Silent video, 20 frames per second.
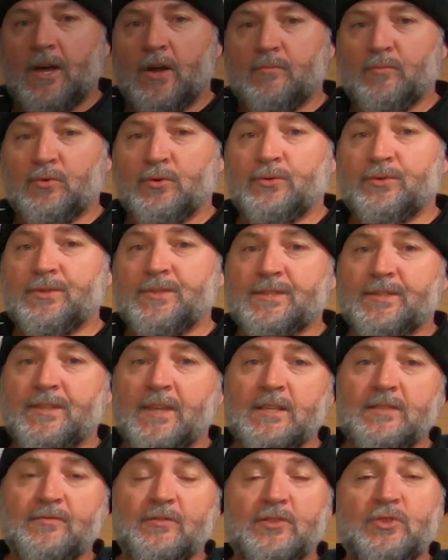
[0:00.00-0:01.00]
homebrewers,
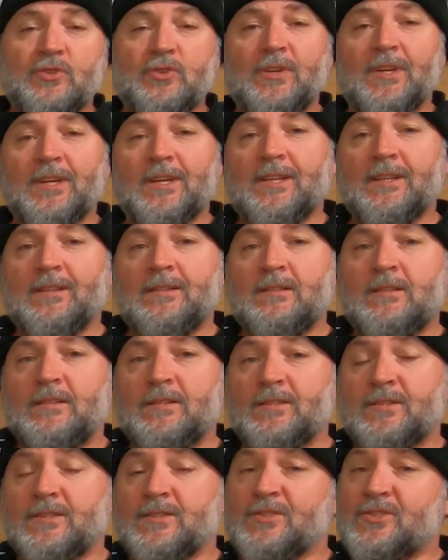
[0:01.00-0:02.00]
thanks for tuning in.
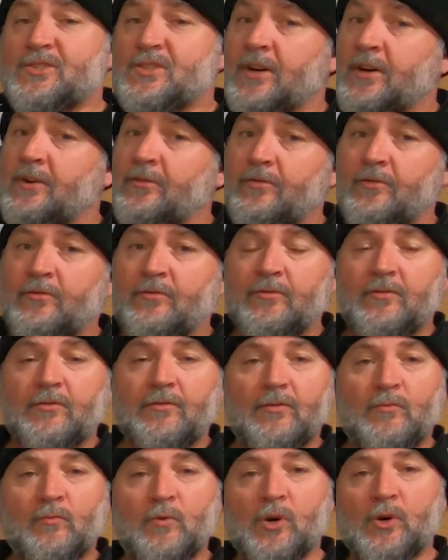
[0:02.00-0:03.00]
This is Jeff.
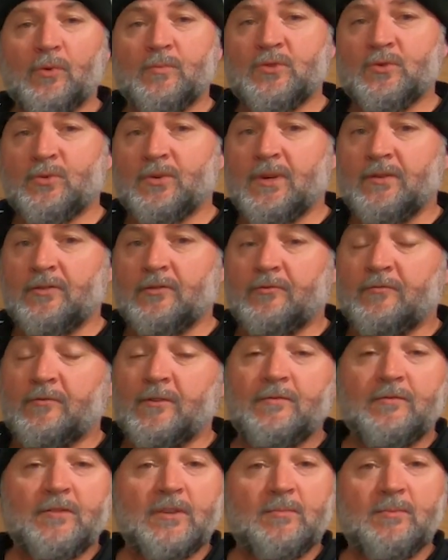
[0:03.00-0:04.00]
Welcome to another
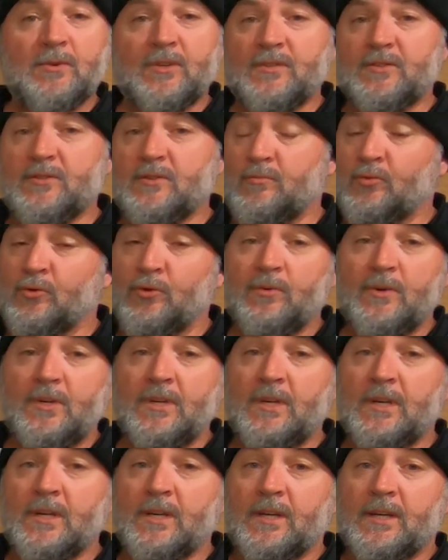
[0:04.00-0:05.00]
15 minutes in the
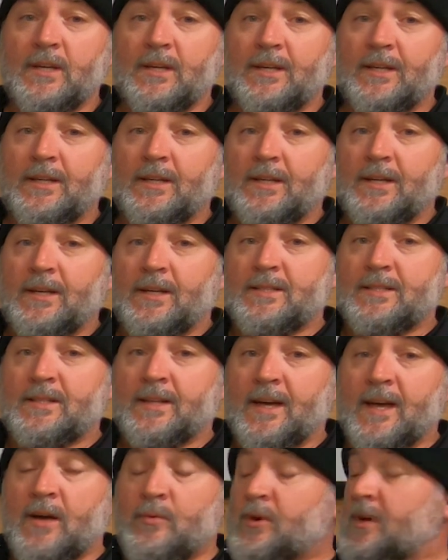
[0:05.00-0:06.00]
brewery.
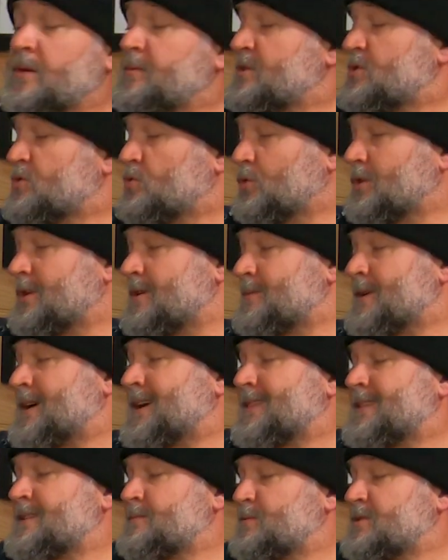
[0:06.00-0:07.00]
Today we're going to be talking
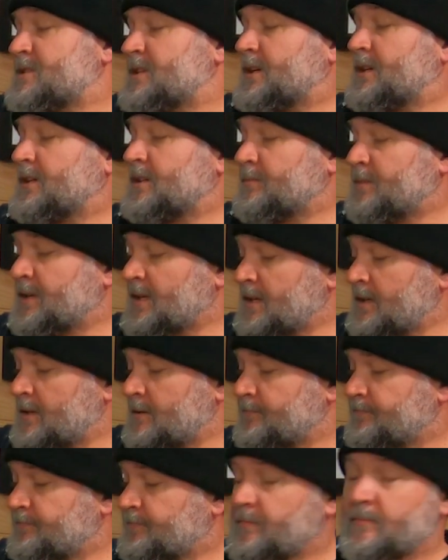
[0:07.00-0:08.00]
about this particular
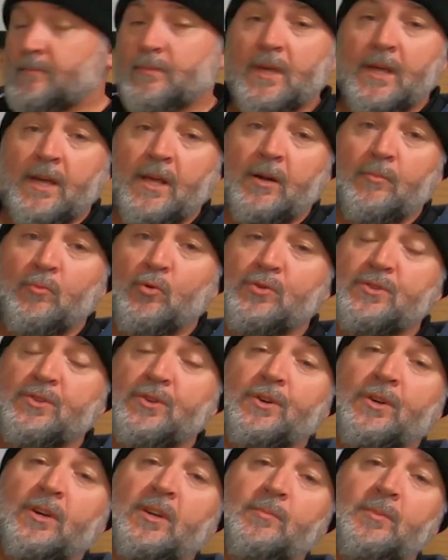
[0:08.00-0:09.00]
beer, and I'm
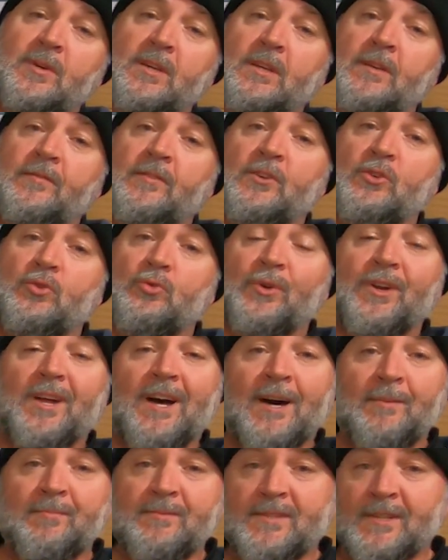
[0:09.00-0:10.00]
also going to be giving you an
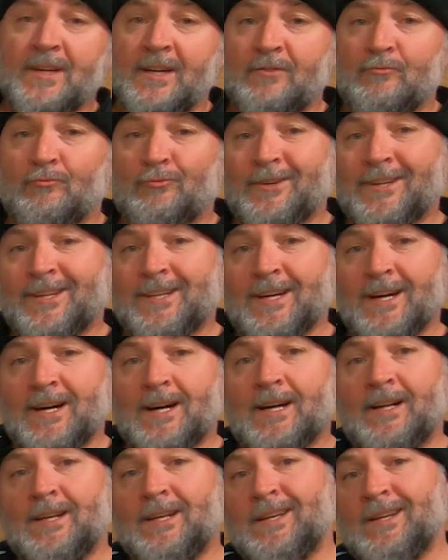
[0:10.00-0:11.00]
update
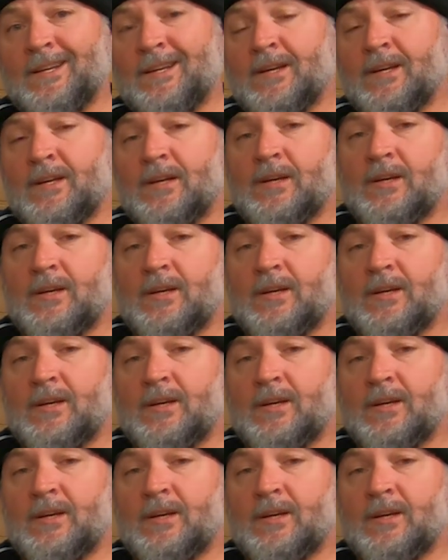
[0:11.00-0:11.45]
regarding